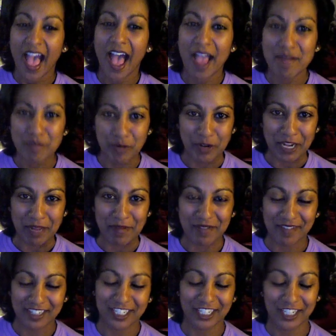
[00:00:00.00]
I'm
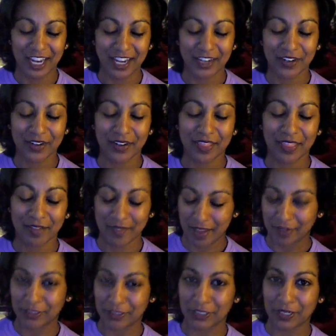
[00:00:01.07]
Poornima Vijayashanker, the
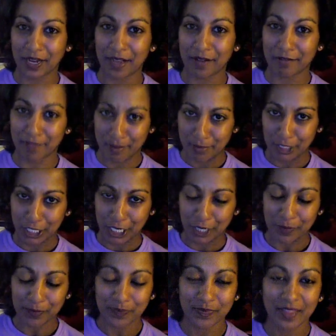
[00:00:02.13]
founder of Femgineer.